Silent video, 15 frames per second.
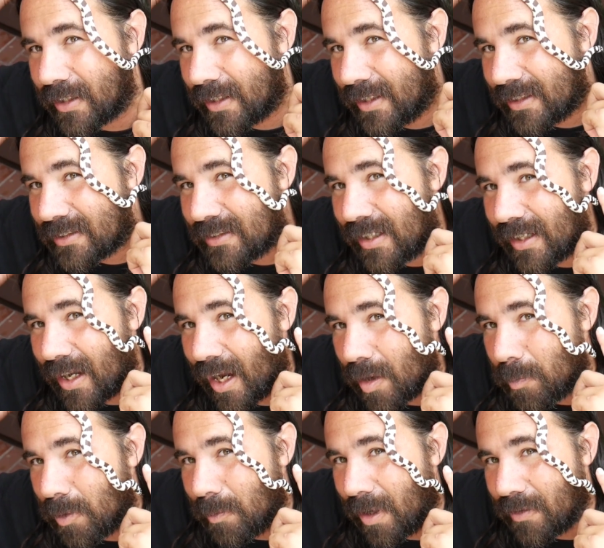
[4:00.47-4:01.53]
kingsnake, I
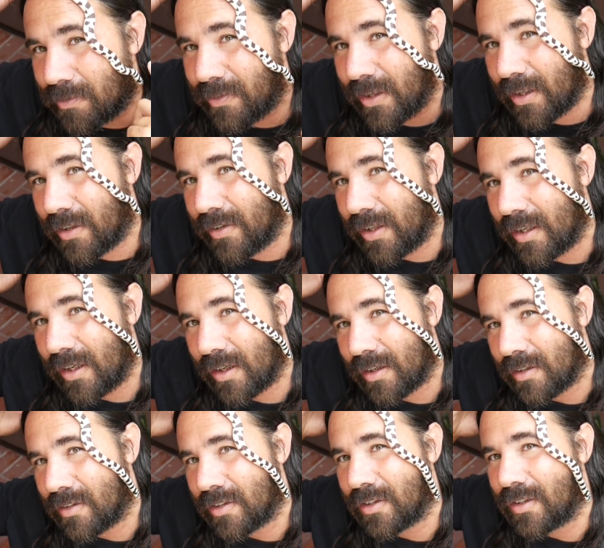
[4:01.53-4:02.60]
could put my finger there.
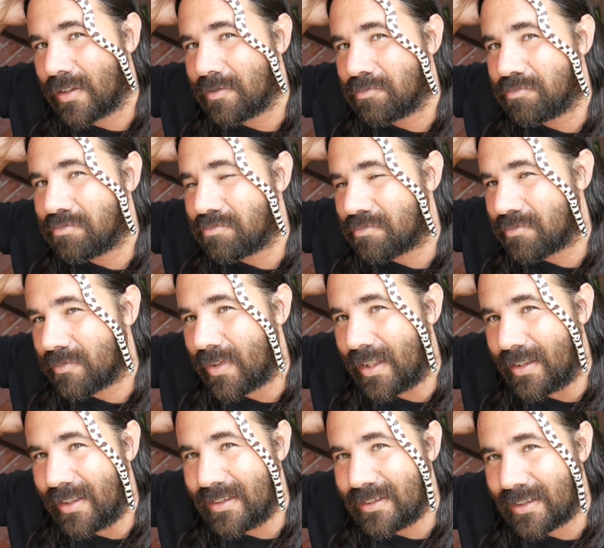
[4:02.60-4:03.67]

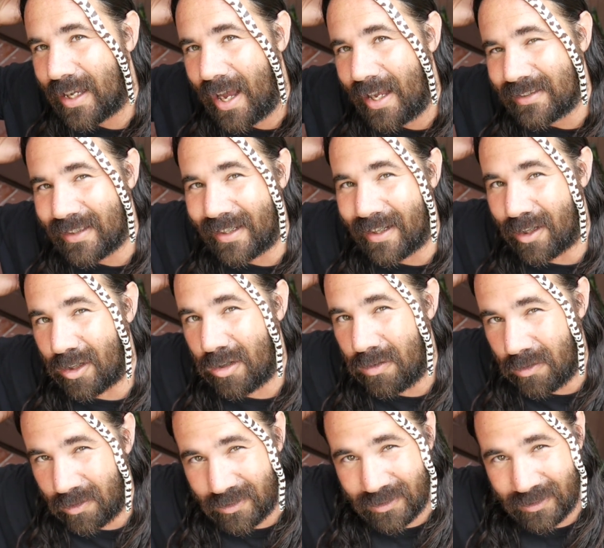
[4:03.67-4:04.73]
This guy's like a
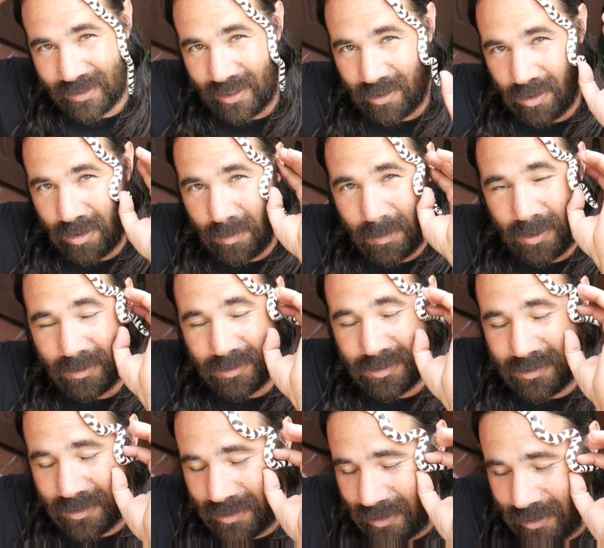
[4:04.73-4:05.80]
corn snake almost.